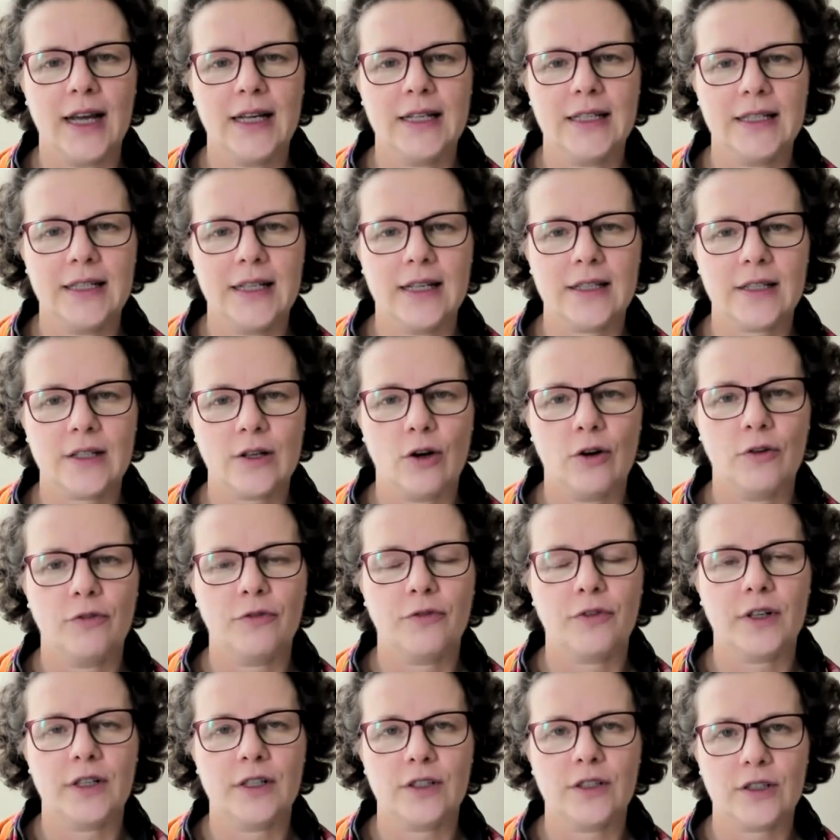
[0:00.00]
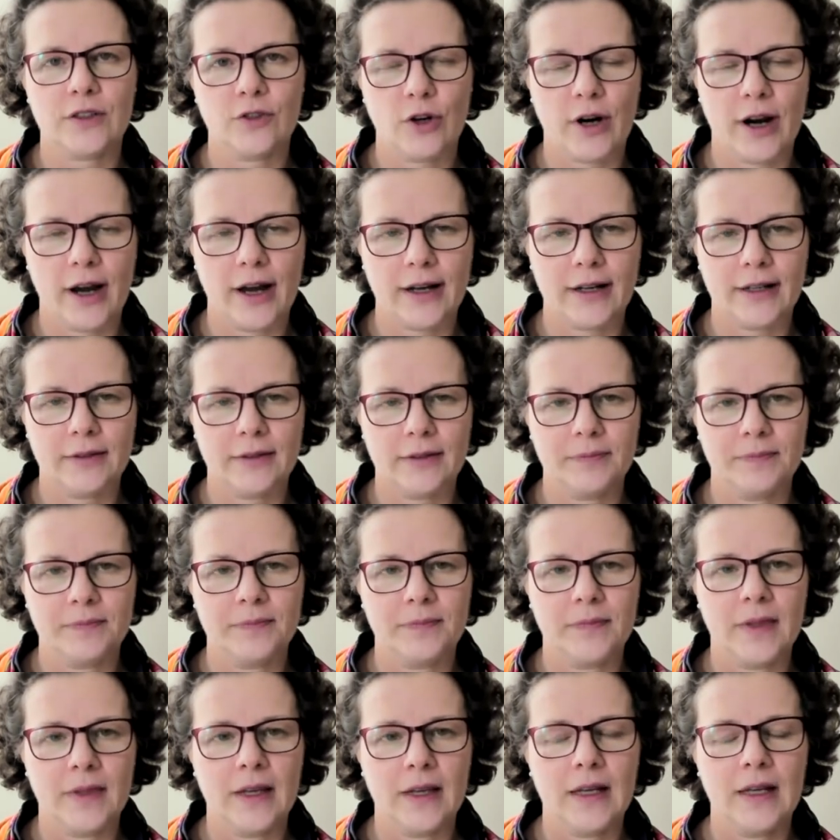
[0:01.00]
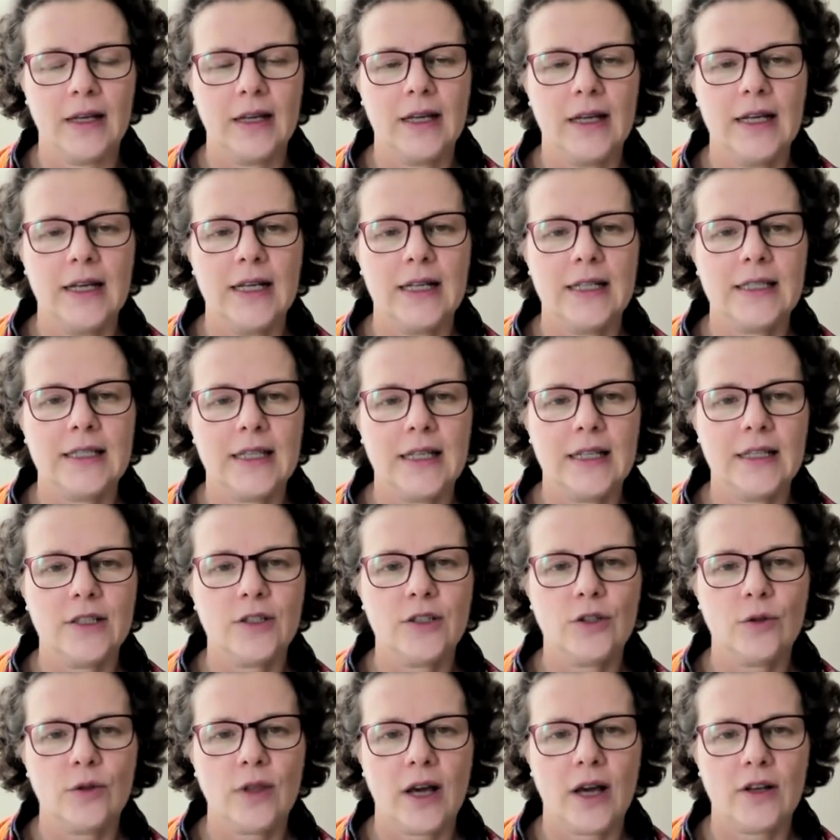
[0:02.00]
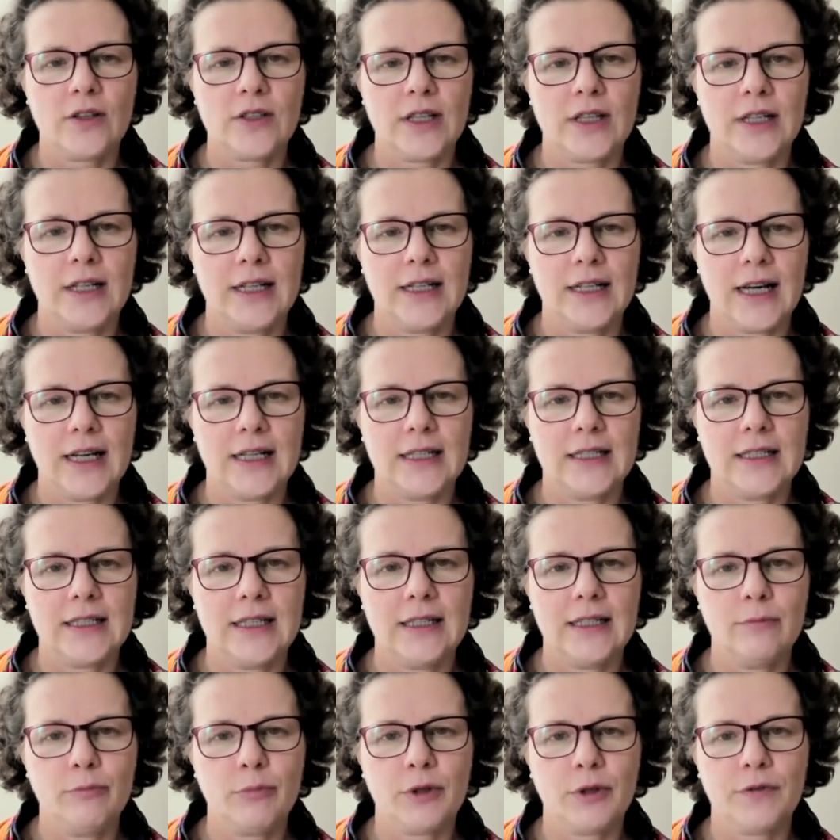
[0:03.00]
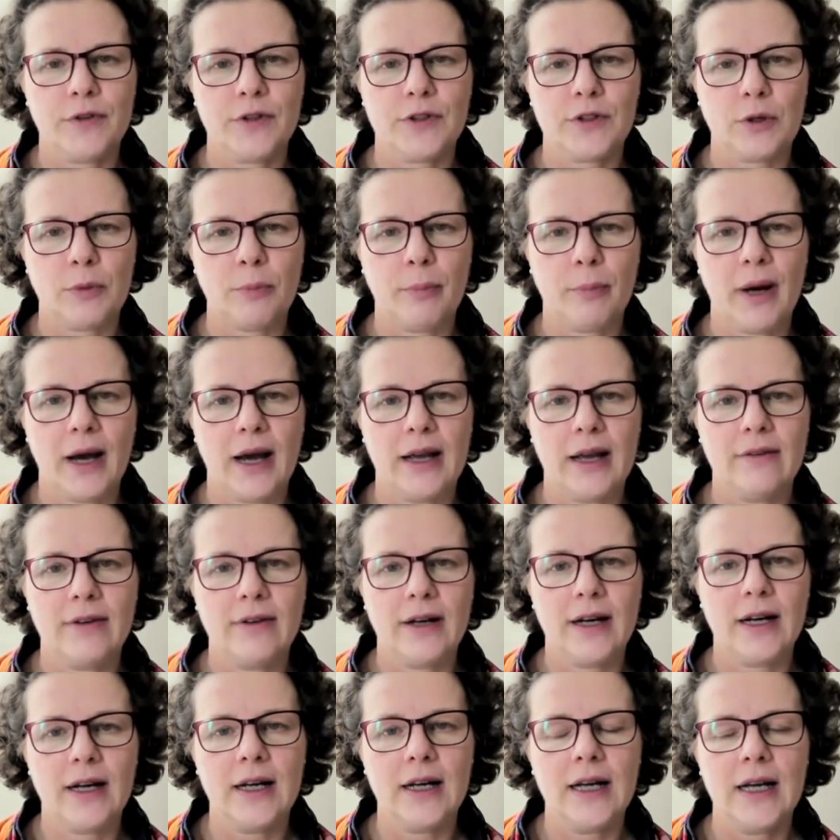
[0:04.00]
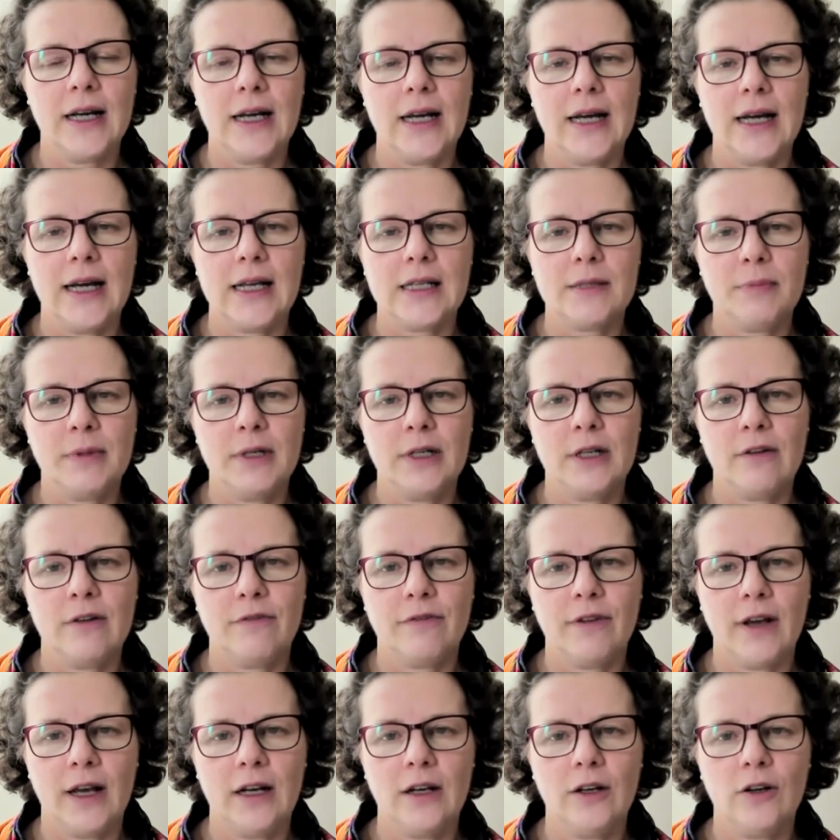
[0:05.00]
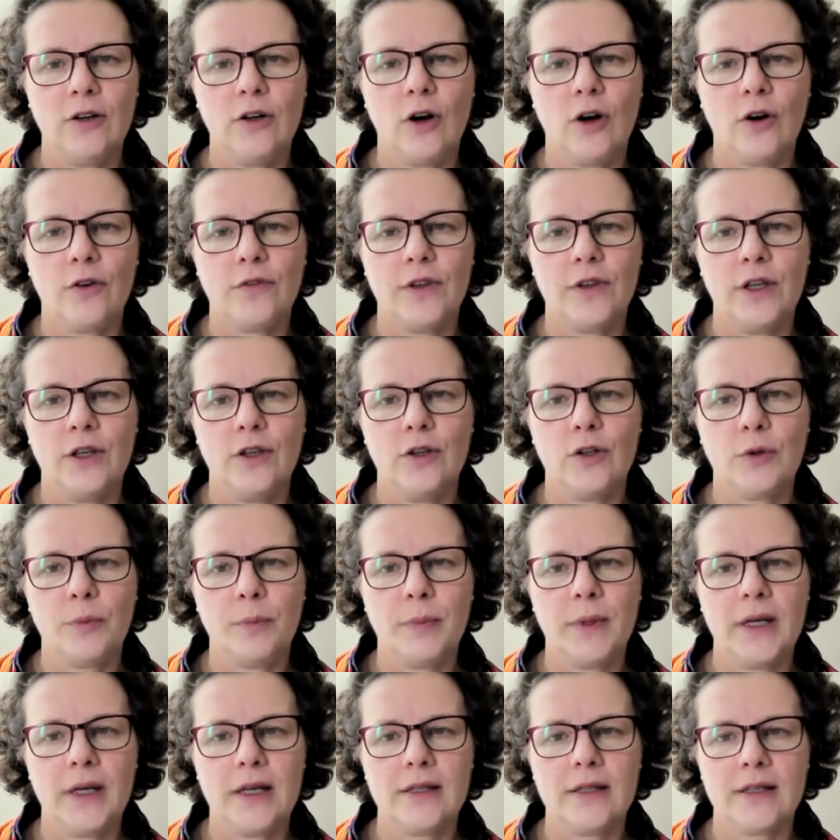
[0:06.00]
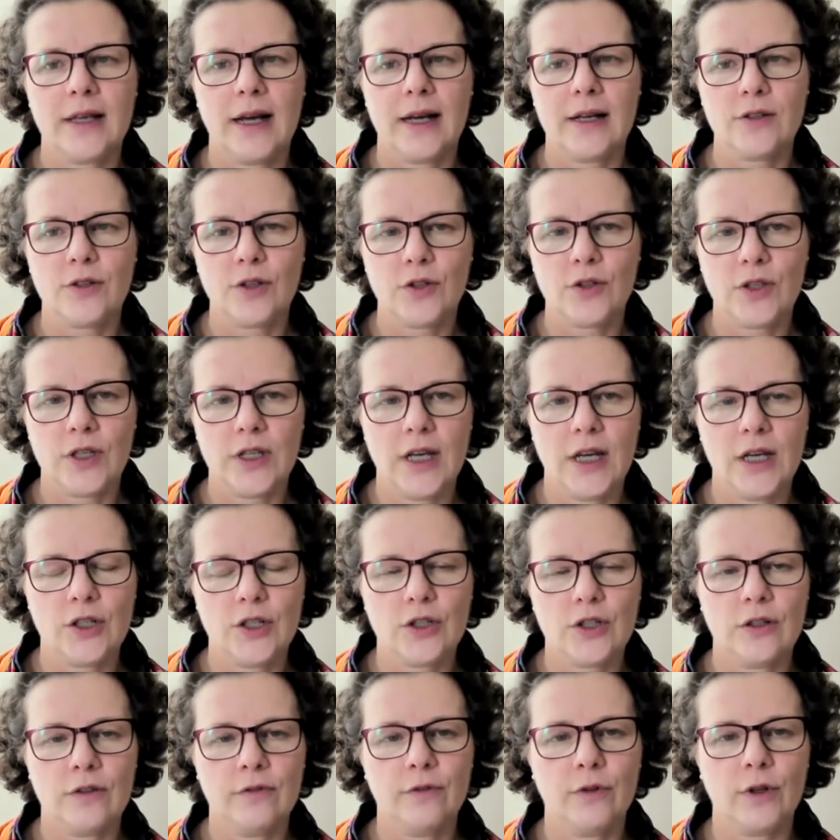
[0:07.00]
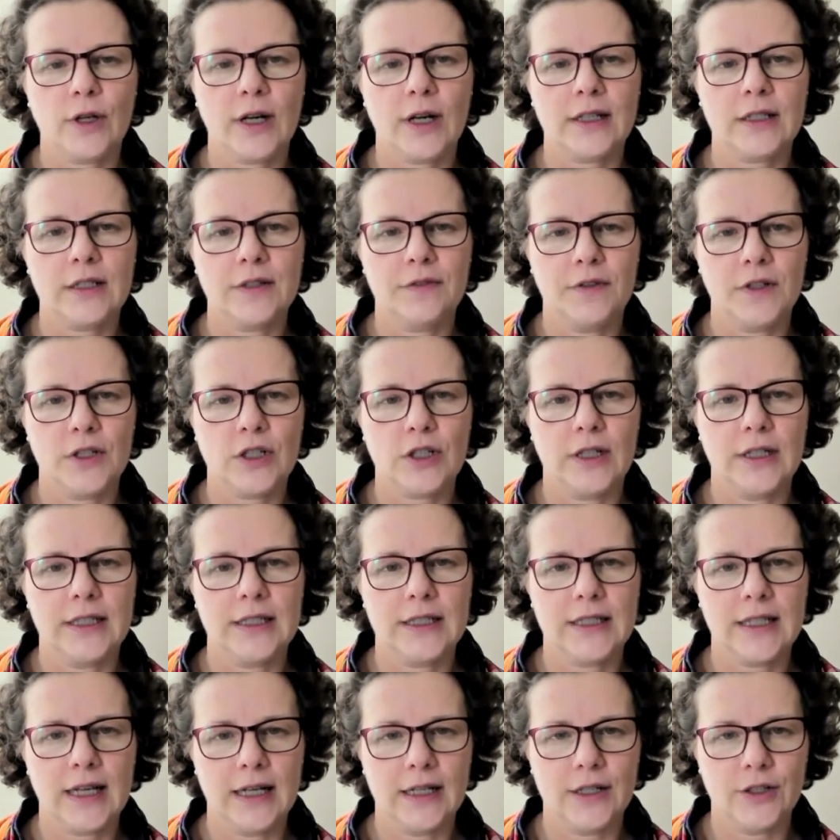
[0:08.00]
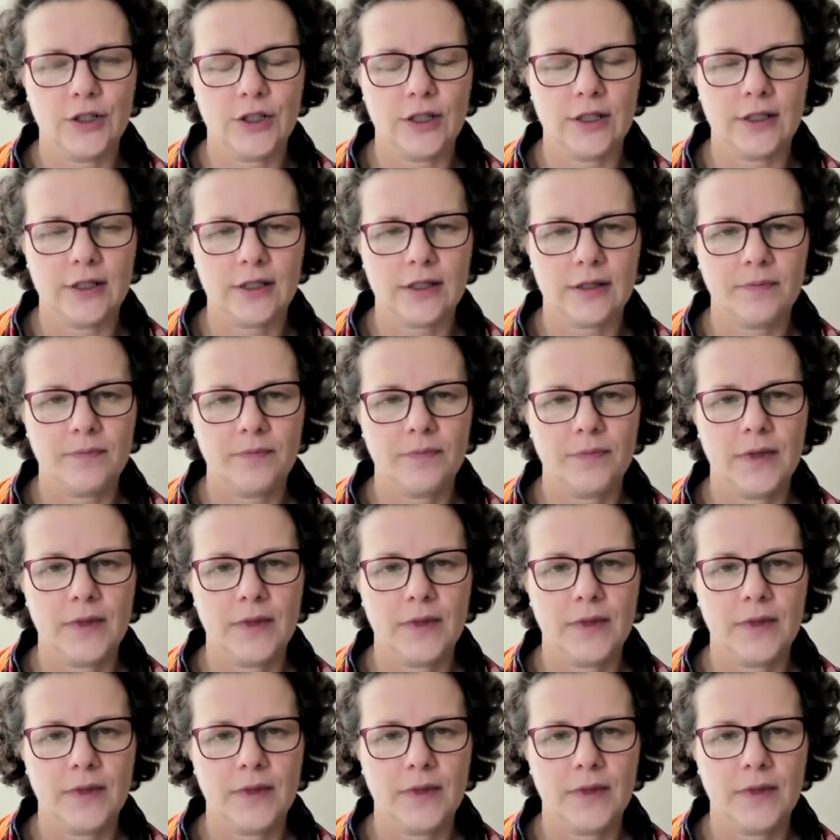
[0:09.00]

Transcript: Ideas Conference track. Since 2019, Professor Paiva has been a fellow of the European Association for Artificial Intelligence.